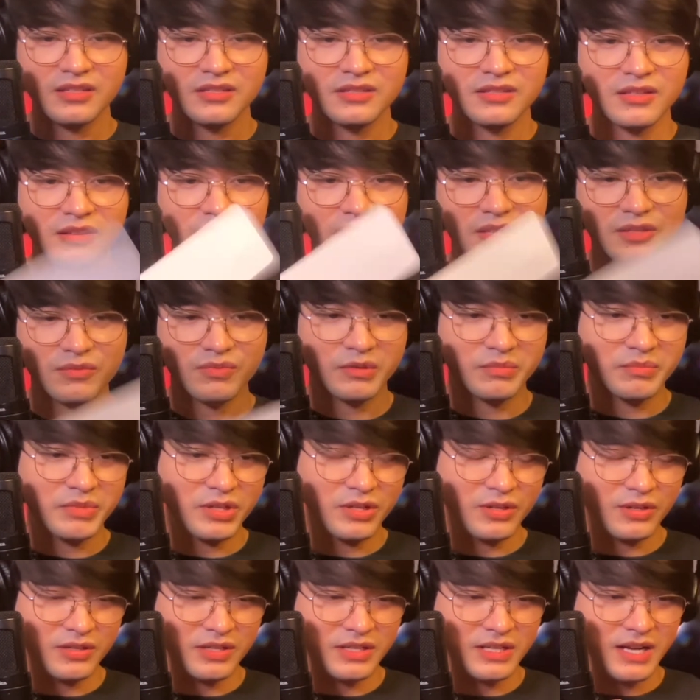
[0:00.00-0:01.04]
So this will be
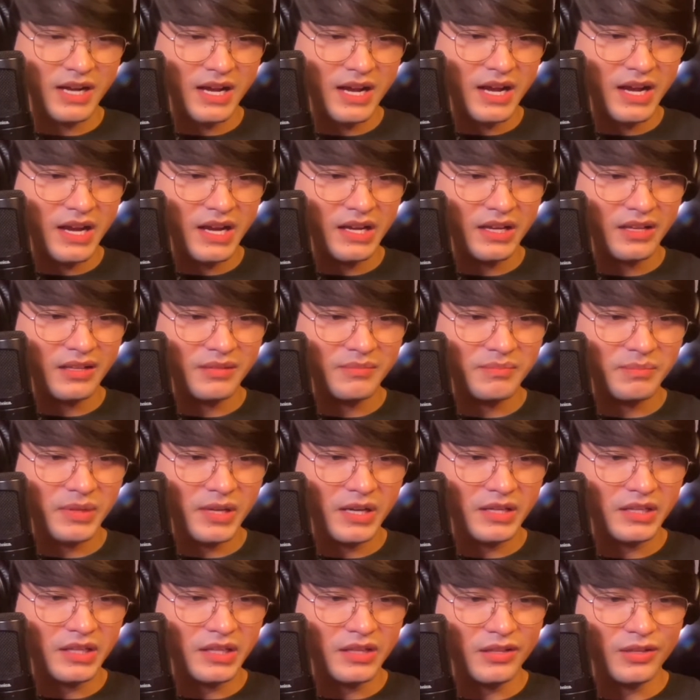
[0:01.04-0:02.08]
your guide.
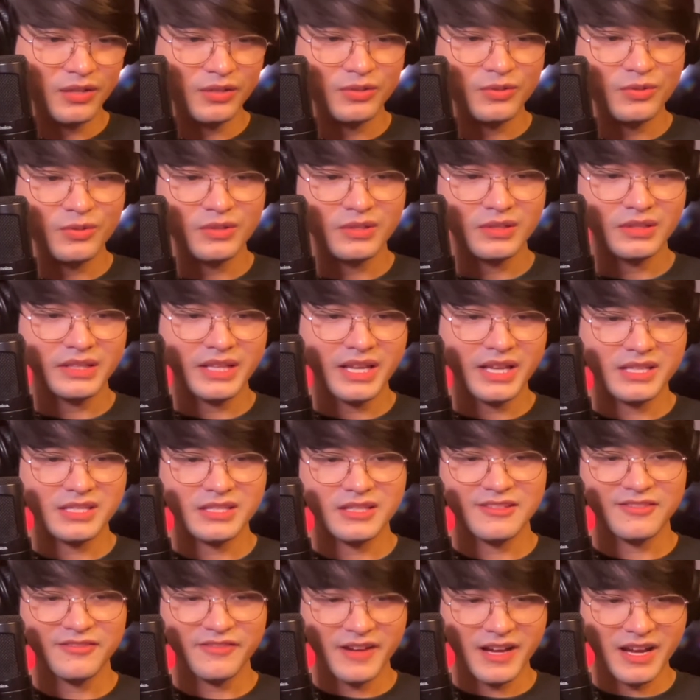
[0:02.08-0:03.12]
Plug in your Google Nest
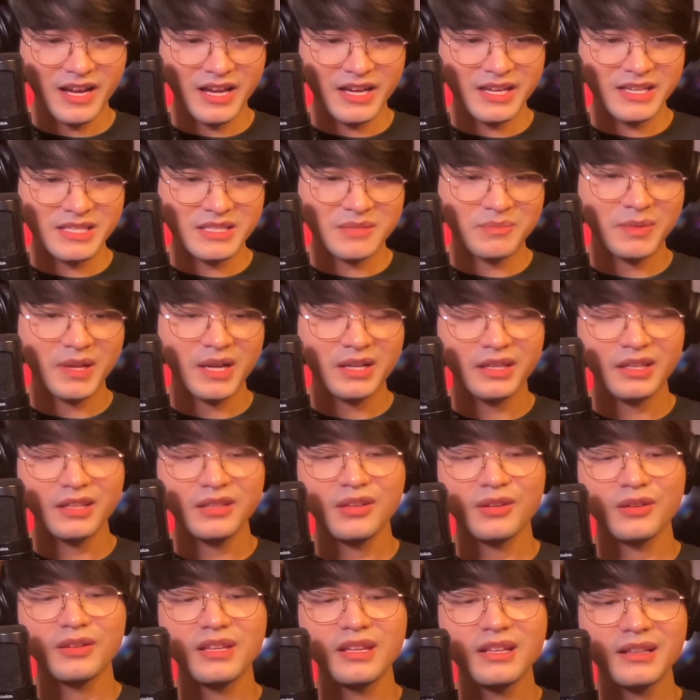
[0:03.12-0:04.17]
device. Plug in
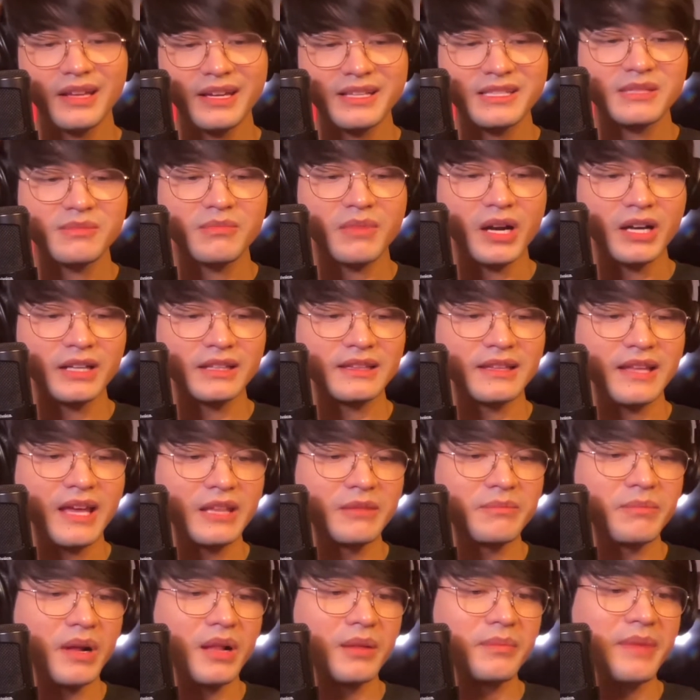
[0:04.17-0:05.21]
your Yeelight Smart LED
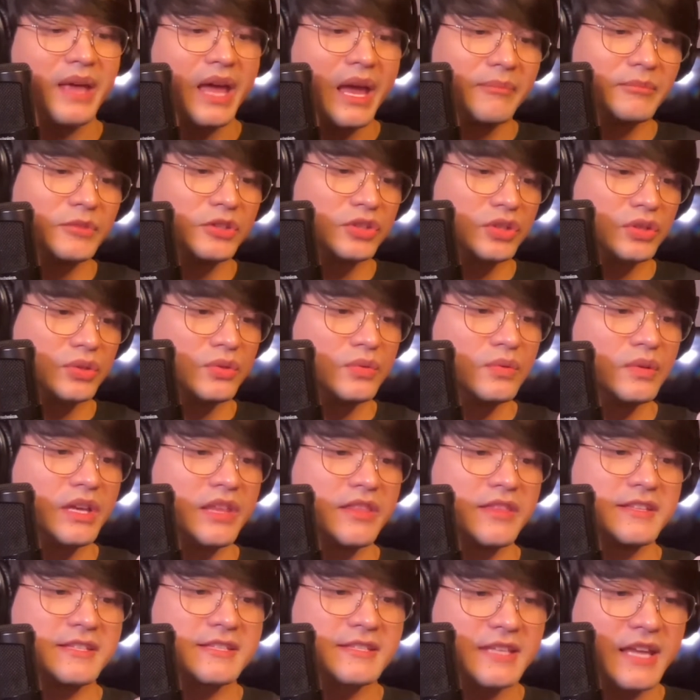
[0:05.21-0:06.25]
Bulb M2 in
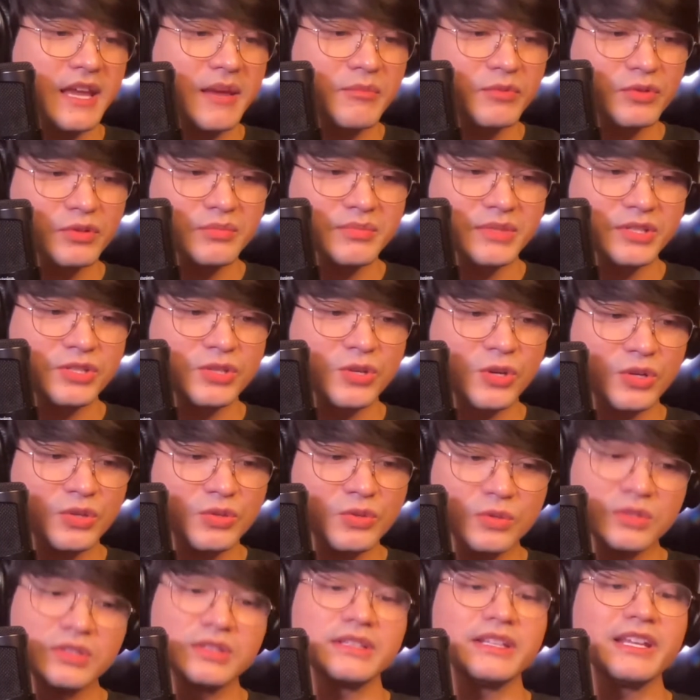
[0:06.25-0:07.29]
the same room as your
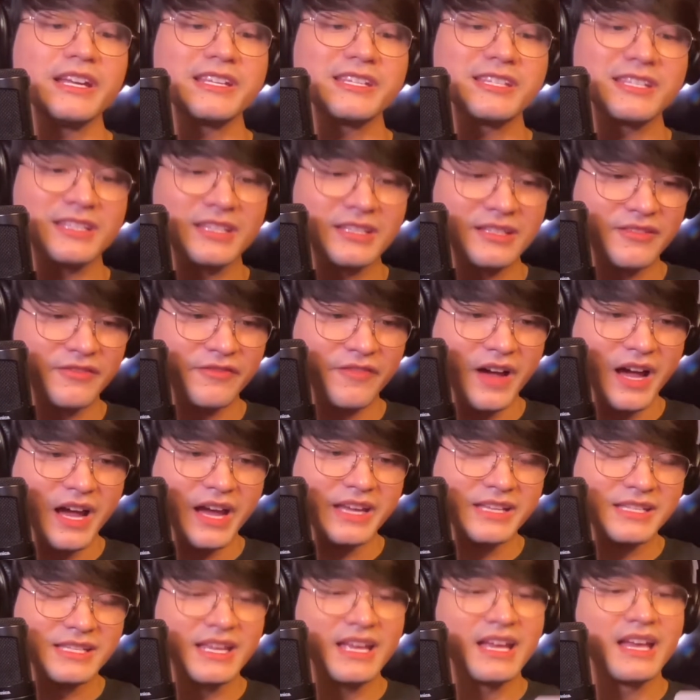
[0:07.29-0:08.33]
Google Nest
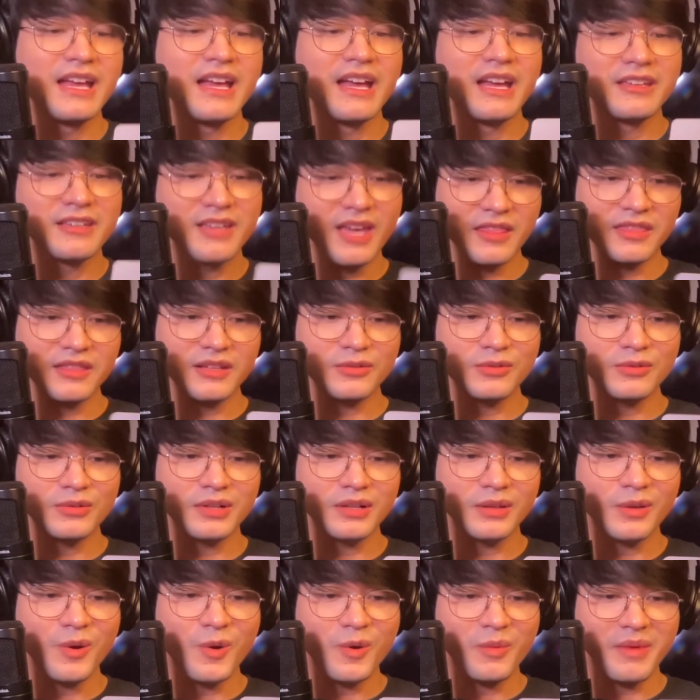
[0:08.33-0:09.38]
device. Get the Google
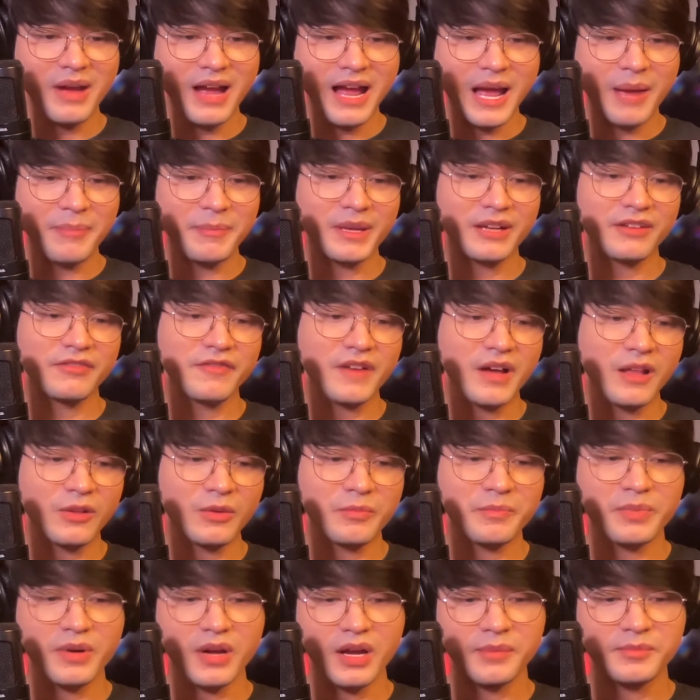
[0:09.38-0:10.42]
Home app and follow
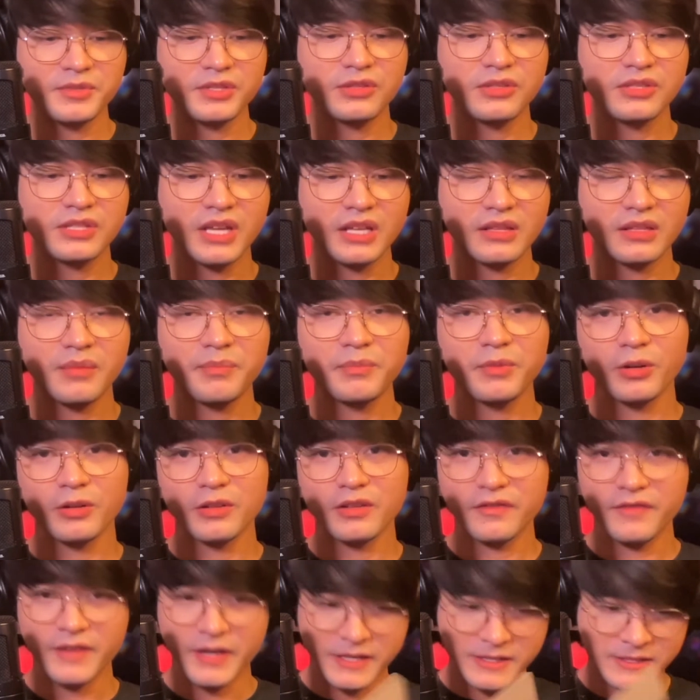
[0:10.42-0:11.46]
prompts to set up your
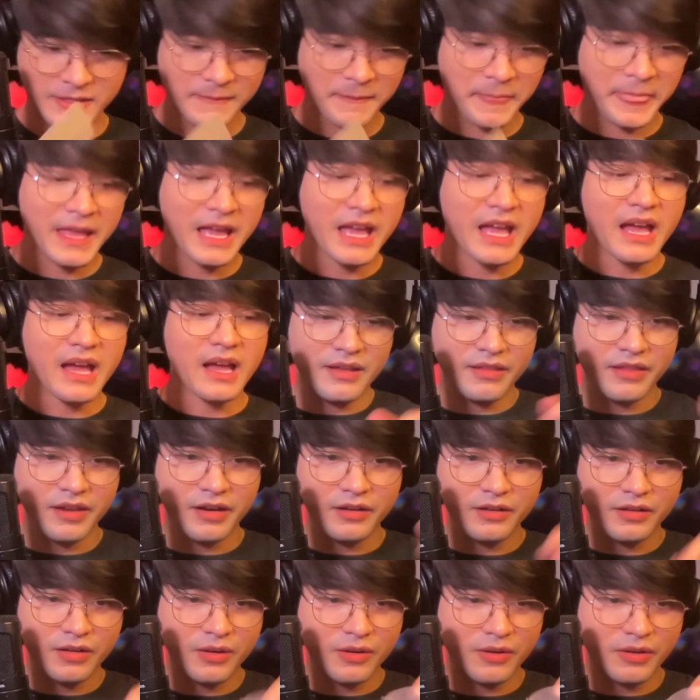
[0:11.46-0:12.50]
device. There you
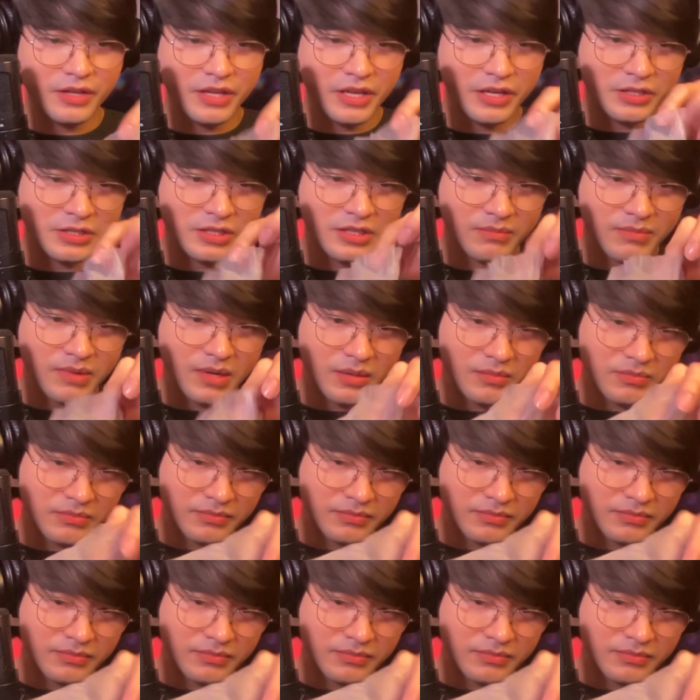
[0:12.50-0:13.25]
go. Here's the bulb.